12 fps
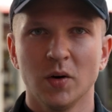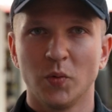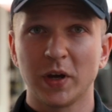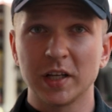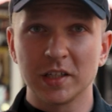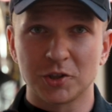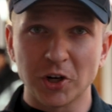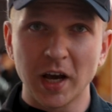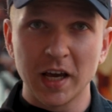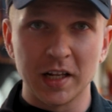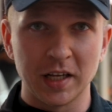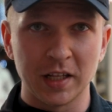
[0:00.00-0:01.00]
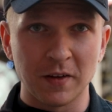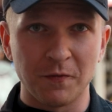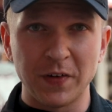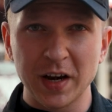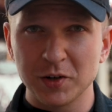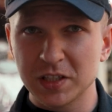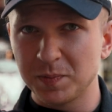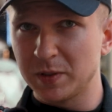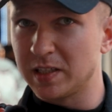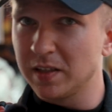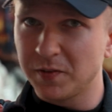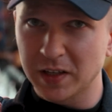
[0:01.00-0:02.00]
We're gonna try it in a very
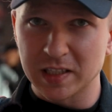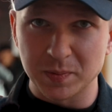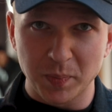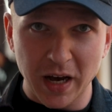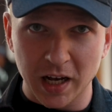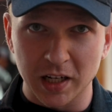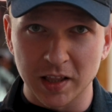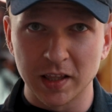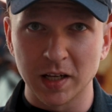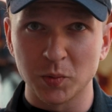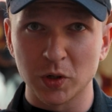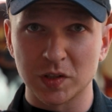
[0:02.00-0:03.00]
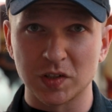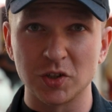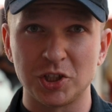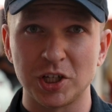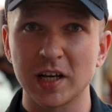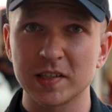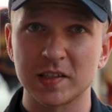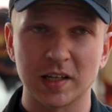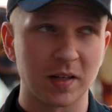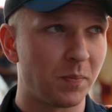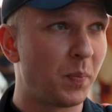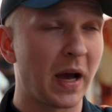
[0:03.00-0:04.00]
specific spot that was suggested
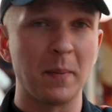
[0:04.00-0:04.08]
by